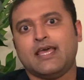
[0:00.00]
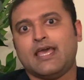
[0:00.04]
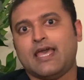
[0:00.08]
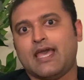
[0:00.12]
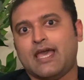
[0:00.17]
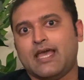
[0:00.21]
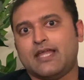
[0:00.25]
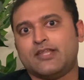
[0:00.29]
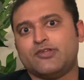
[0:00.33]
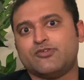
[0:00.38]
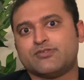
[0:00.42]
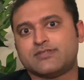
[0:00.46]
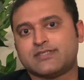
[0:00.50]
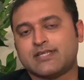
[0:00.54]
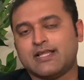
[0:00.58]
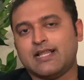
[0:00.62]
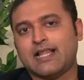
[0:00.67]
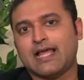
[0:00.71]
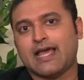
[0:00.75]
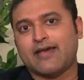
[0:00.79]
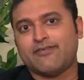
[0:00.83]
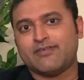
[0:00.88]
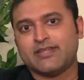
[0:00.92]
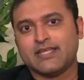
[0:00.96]
and you still
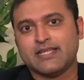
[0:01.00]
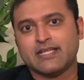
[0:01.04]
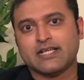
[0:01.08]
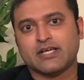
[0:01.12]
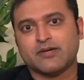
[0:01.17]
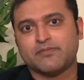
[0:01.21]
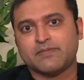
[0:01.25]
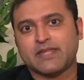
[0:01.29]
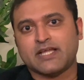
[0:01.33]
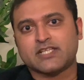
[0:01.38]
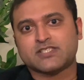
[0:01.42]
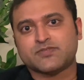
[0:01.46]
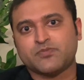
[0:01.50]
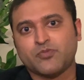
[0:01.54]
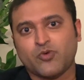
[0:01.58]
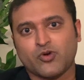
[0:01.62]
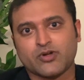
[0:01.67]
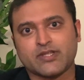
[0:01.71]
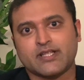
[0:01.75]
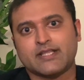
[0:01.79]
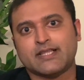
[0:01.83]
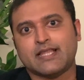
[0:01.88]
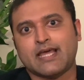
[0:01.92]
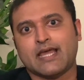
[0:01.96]
have an income that's more
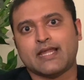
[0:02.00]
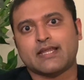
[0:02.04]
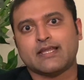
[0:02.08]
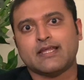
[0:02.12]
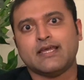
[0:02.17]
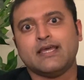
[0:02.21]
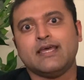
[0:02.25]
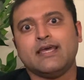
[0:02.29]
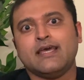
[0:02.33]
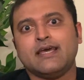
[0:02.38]
than that,